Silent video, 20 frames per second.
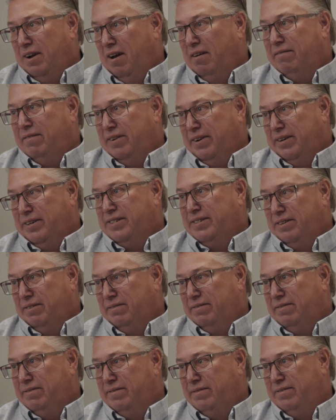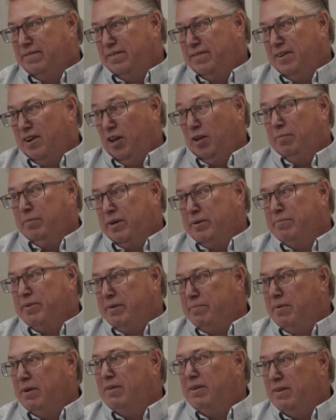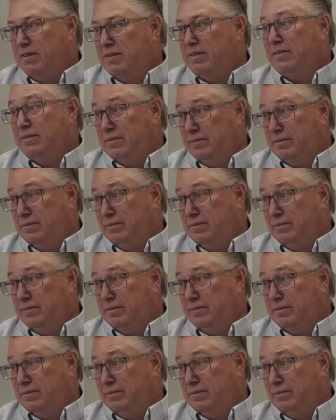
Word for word: evidence of helping people